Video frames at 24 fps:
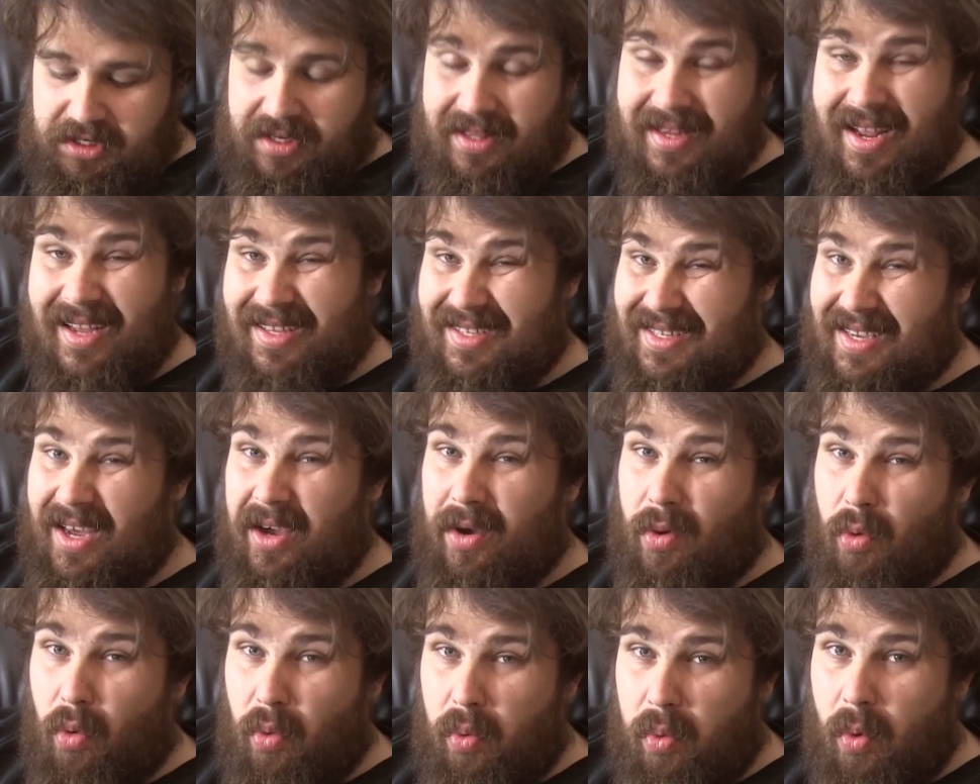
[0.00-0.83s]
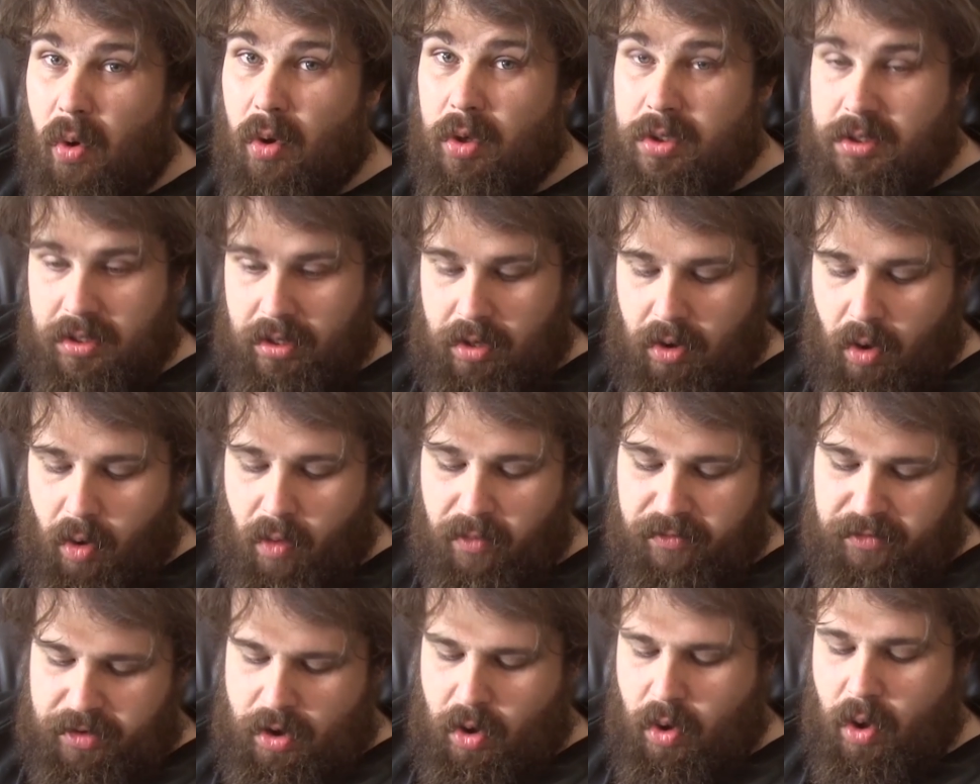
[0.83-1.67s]
and that's a quarter
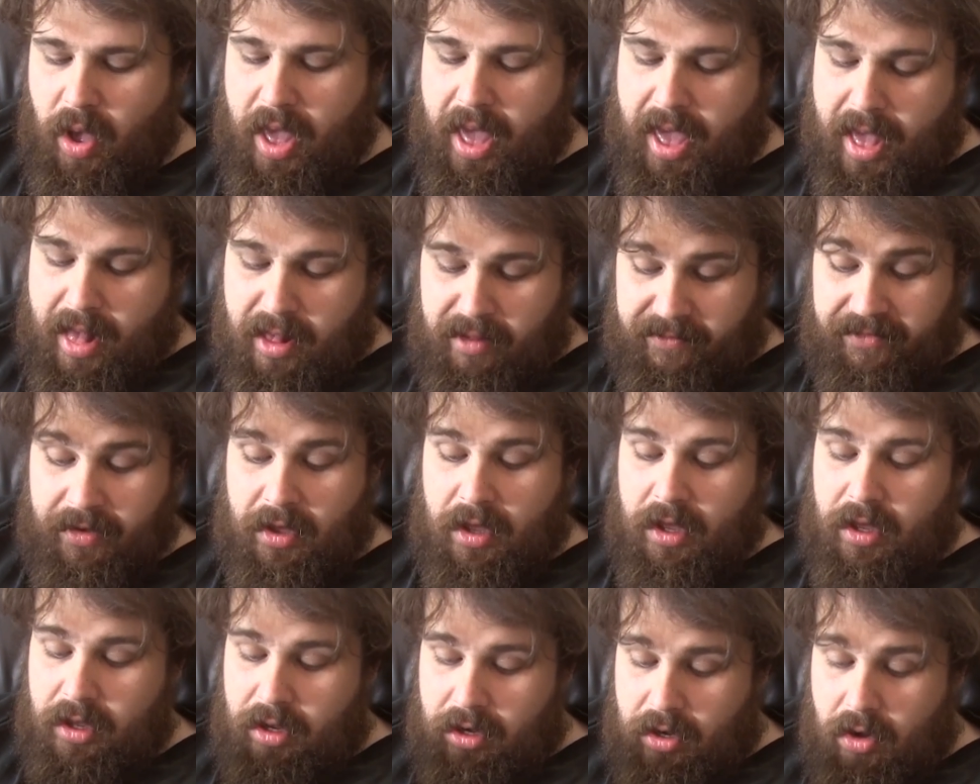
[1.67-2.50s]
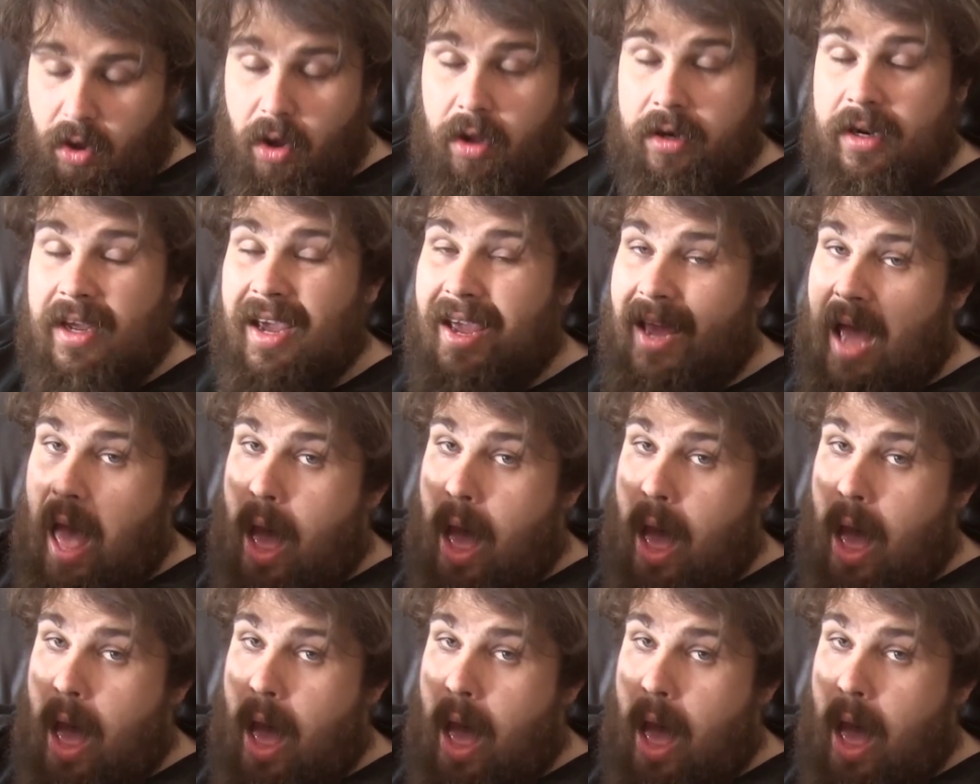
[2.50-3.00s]
of your health gone.